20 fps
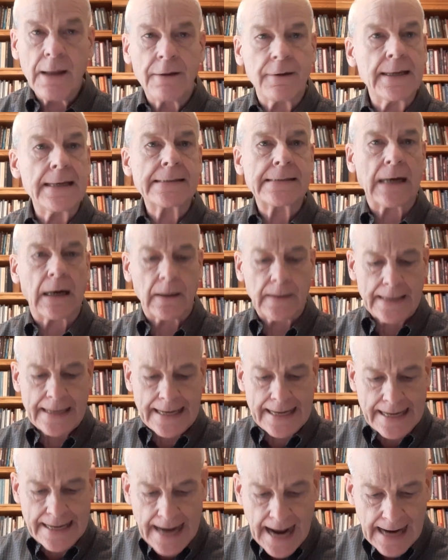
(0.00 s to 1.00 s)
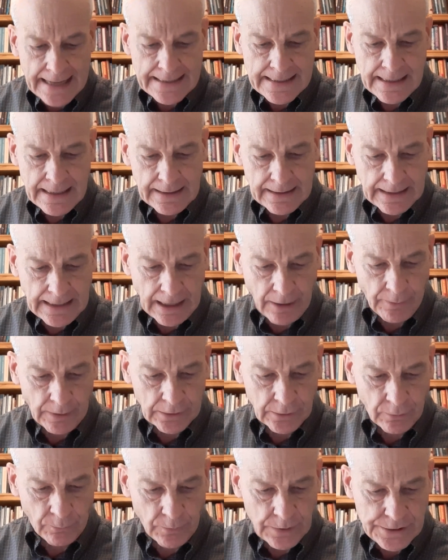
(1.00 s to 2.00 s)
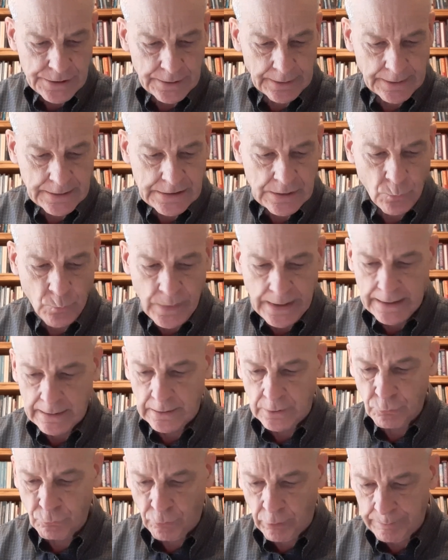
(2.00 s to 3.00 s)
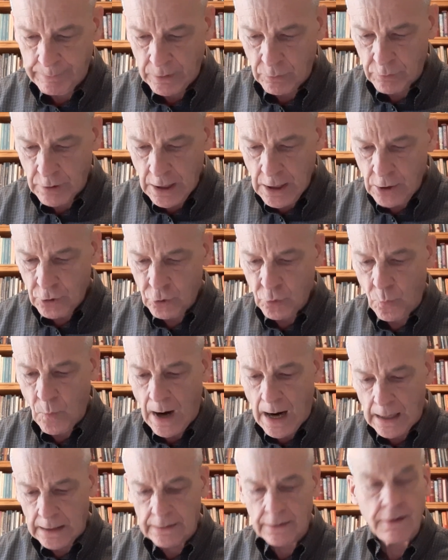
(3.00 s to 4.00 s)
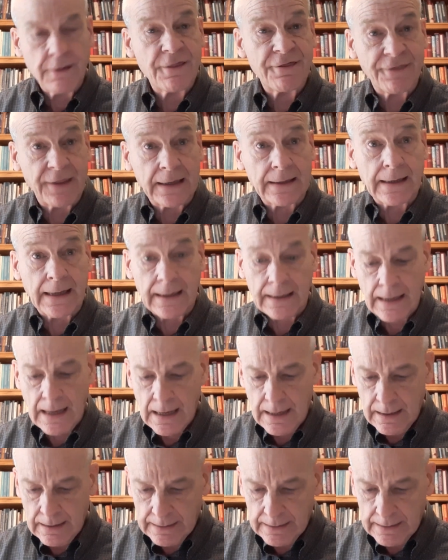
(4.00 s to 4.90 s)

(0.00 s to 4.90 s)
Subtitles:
These are not characteristics that we can attribute to unthinking